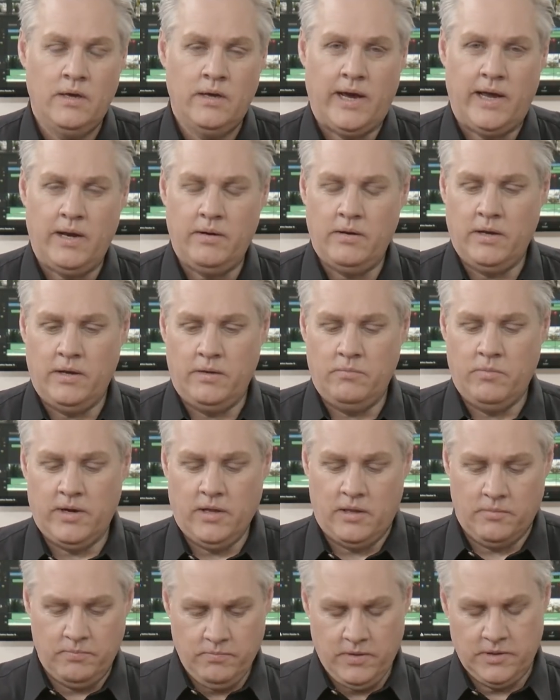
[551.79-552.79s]
And one of
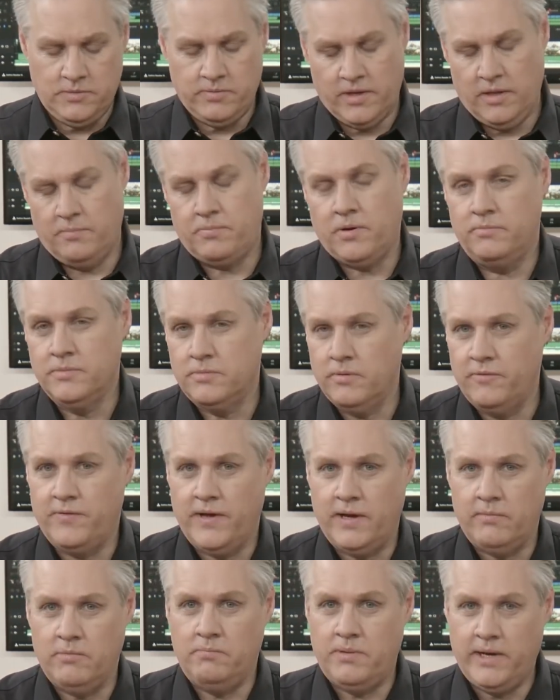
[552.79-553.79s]
the problems we've
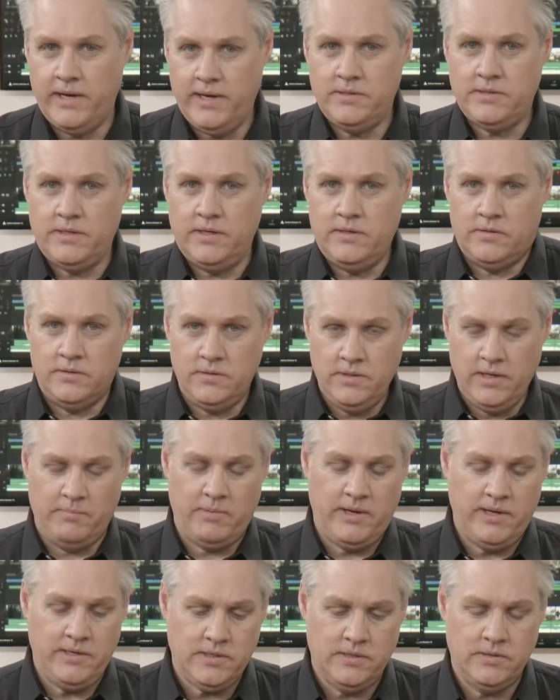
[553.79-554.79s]
found with Bayer sensors,
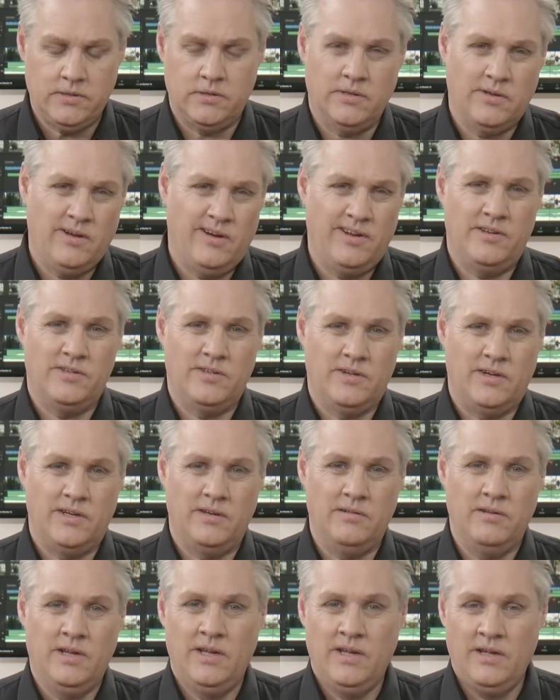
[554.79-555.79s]
Bayer sensors are kind of
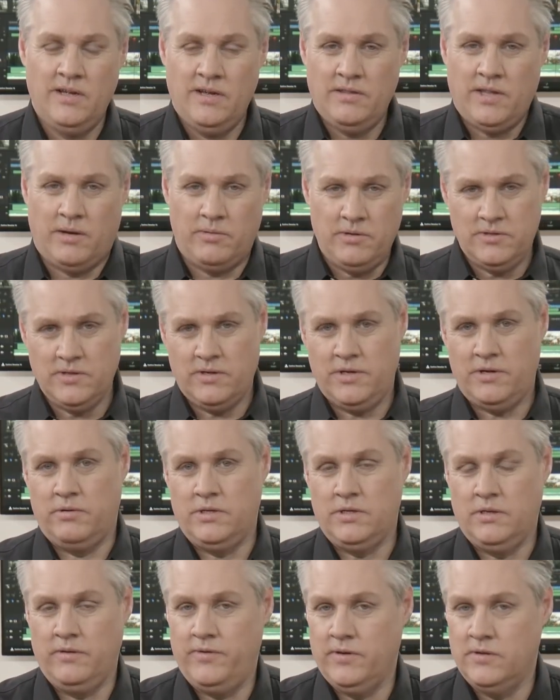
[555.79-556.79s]
designed, they were designed
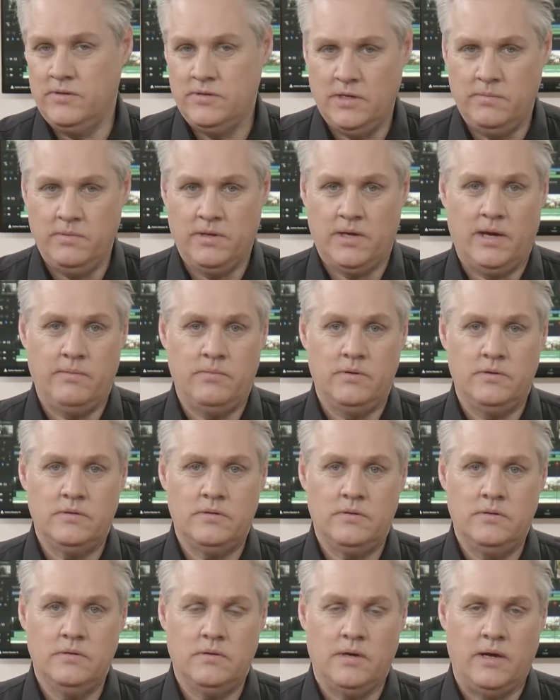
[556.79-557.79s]
originally for consumer
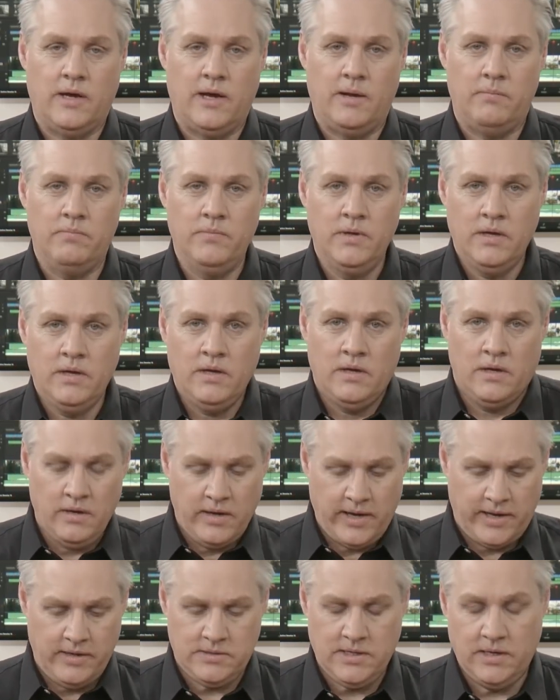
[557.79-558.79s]
cameras. And
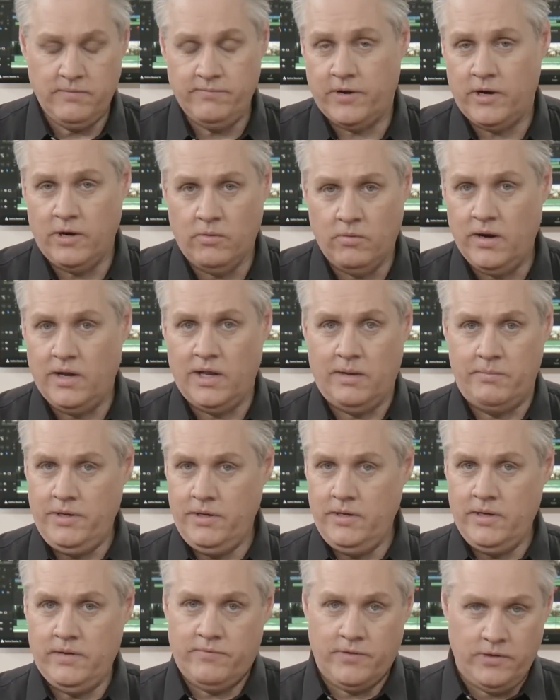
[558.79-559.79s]
it's done very well. I mean, you
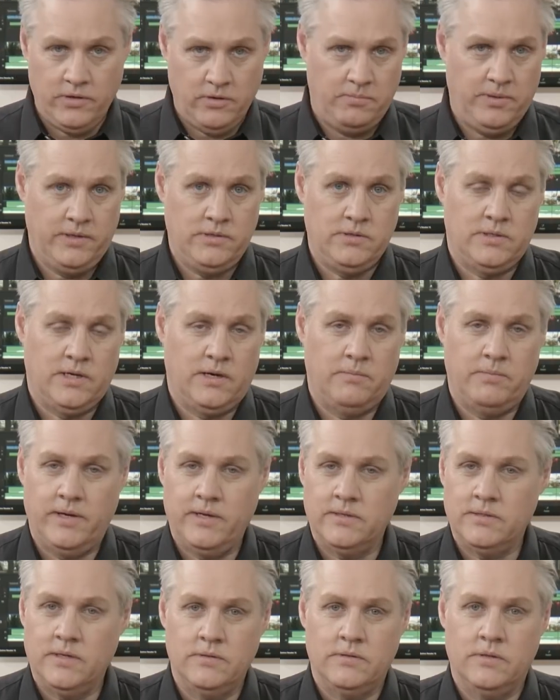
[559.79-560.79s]
can get very good pictures out of Bayer
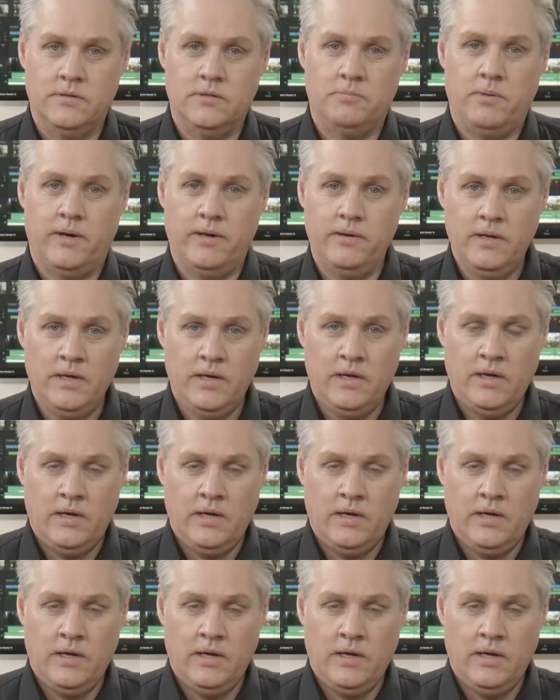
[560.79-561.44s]
sensors, but